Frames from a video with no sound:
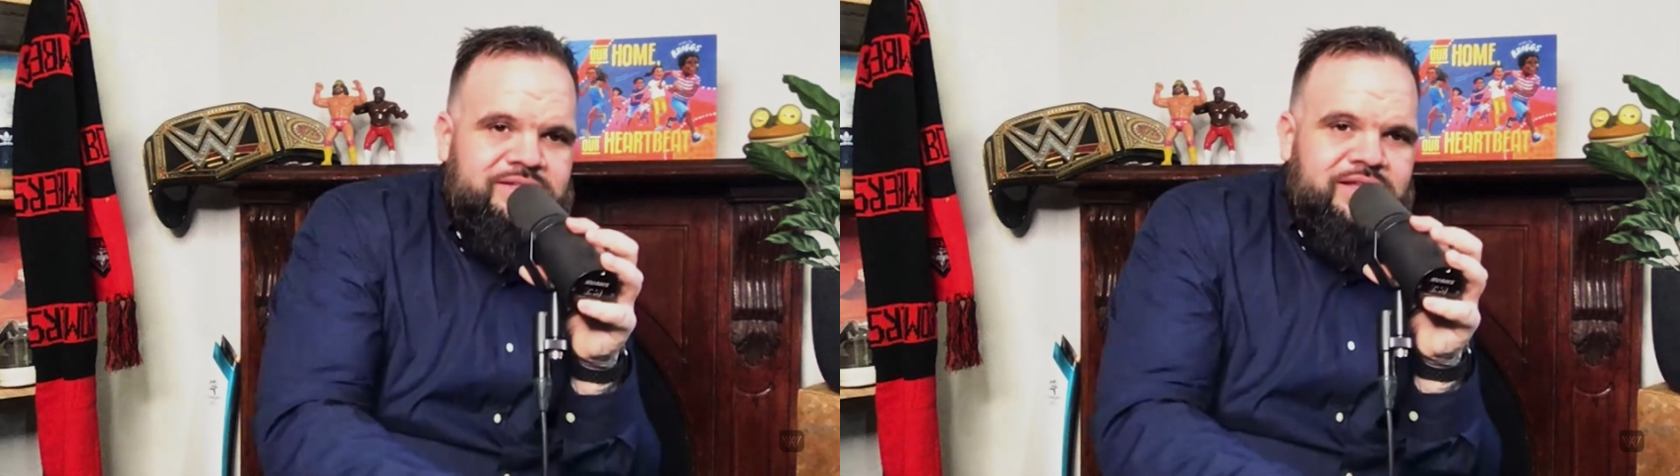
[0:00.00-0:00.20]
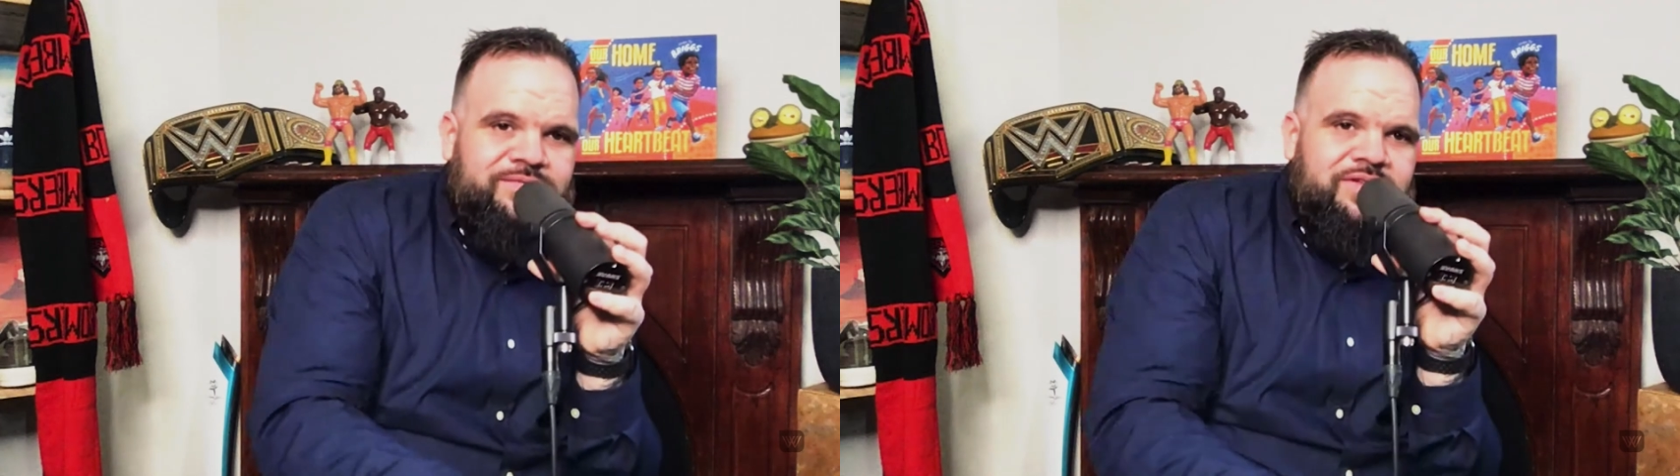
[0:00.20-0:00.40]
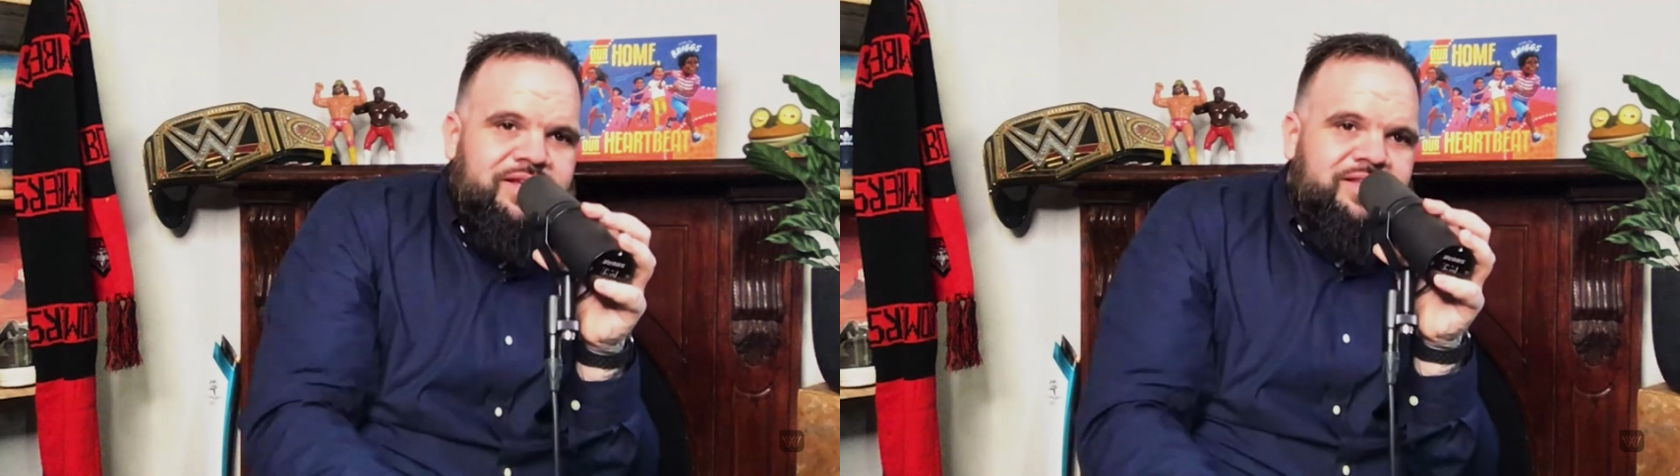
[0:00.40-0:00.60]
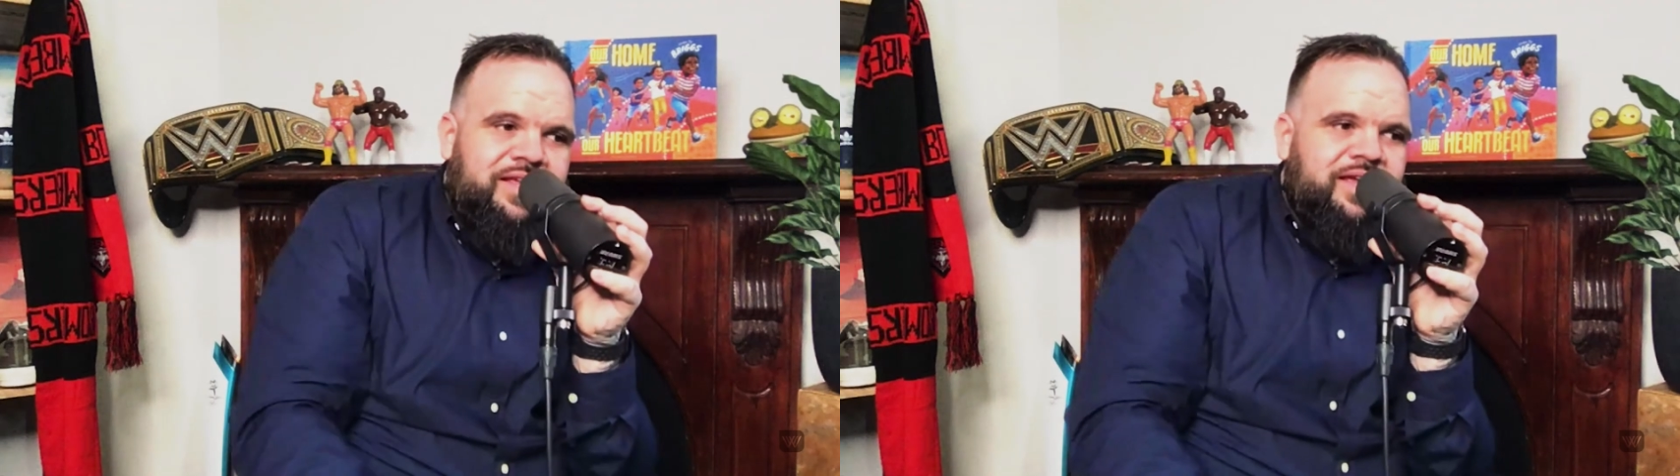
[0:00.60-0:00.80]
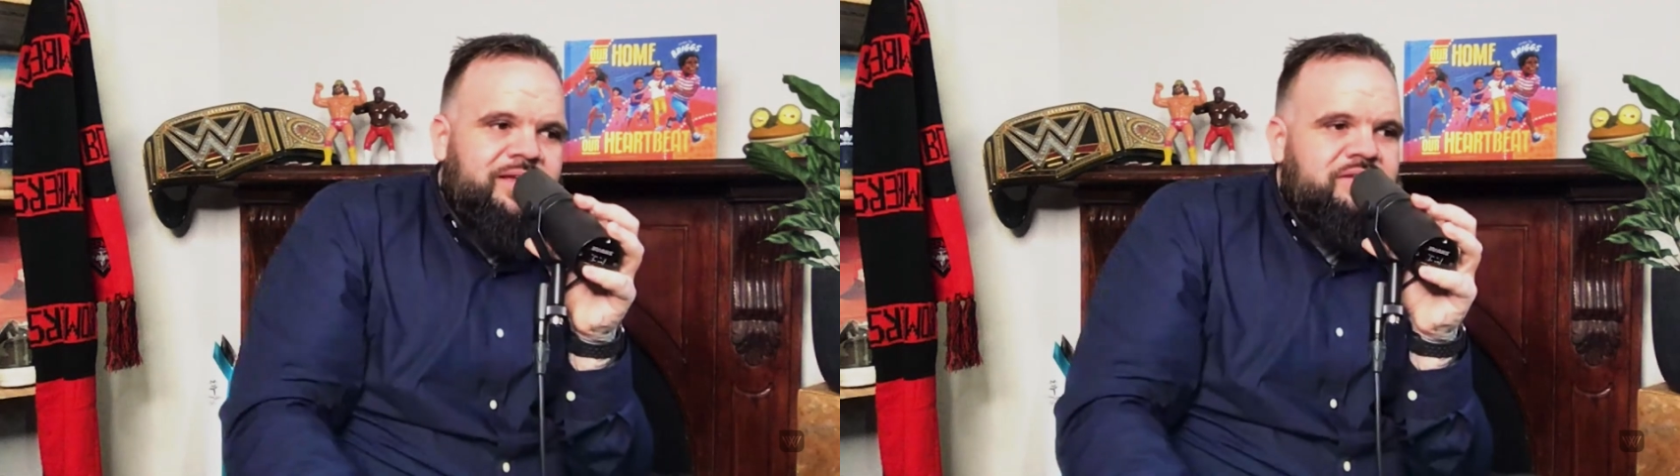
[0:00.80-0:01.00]
stuff like
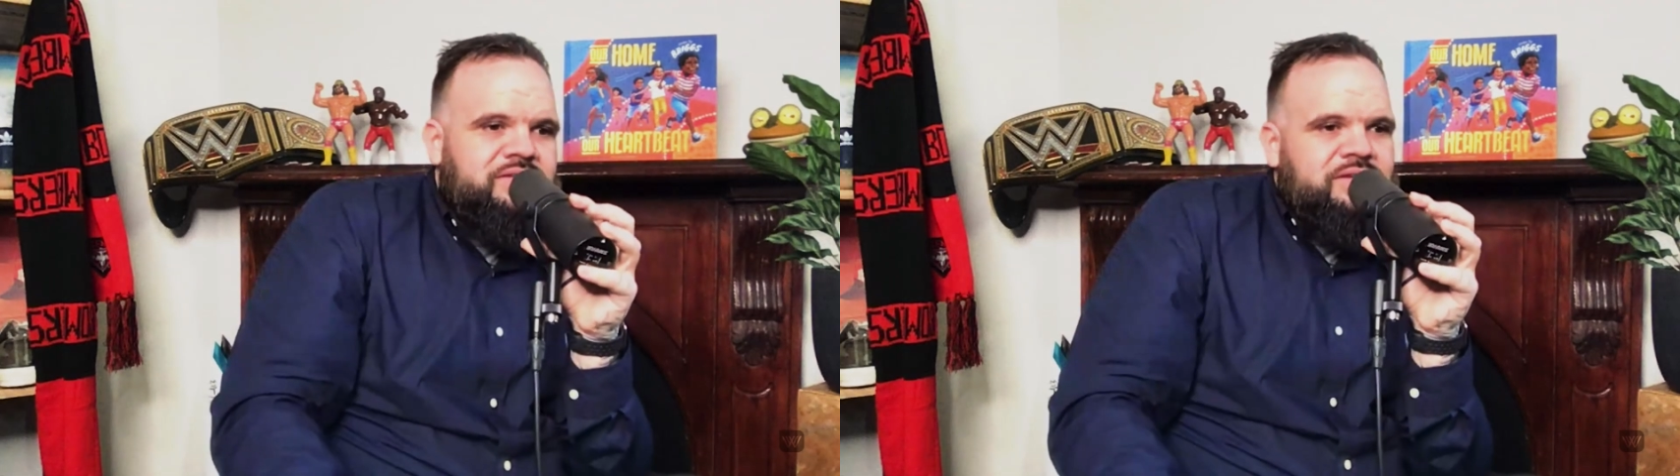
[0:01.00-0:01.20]
that.